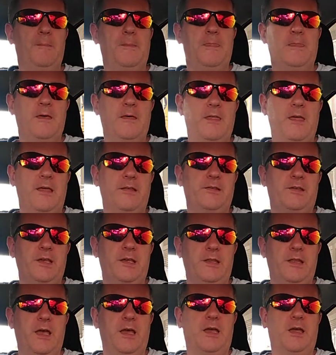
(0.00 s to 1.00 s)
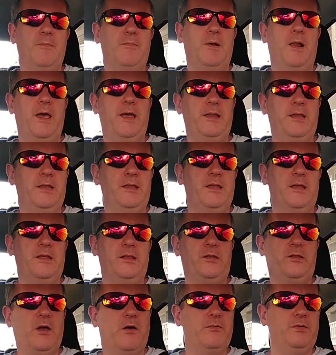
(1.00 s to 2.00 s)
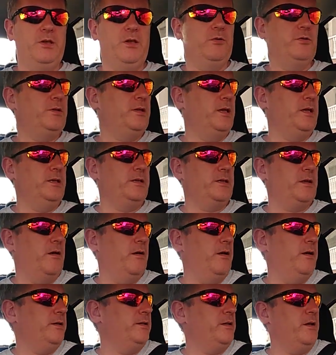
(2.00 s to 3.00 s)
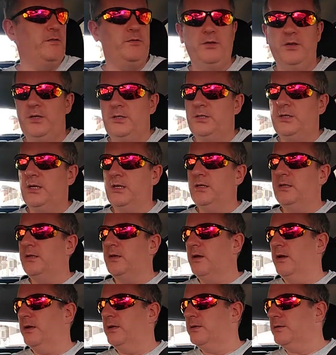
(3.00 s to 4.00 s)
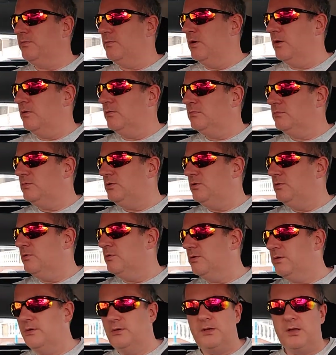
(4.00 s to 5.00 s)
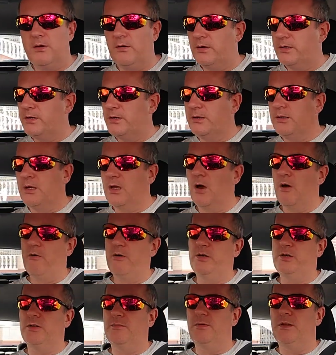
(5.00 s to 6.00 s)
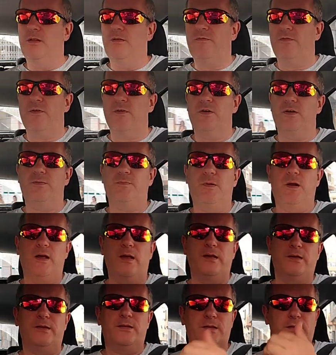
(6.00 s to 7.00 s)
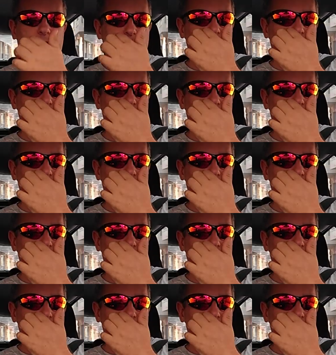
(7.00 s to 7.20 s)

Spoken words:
They're then sitting there complaining that don't use these guys. Well, you're the guys that encouraged them in the first place.